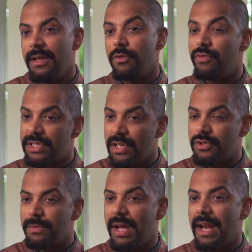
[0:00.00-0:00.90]
The
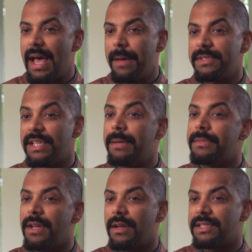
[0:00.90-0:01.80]
research in my lab is
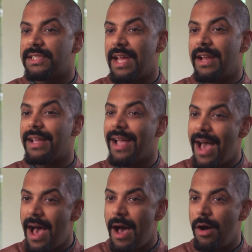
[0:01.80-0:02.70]
aimed at understanding
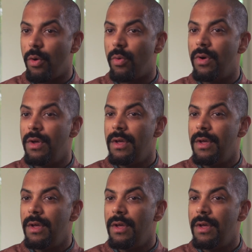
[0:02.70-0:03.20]
how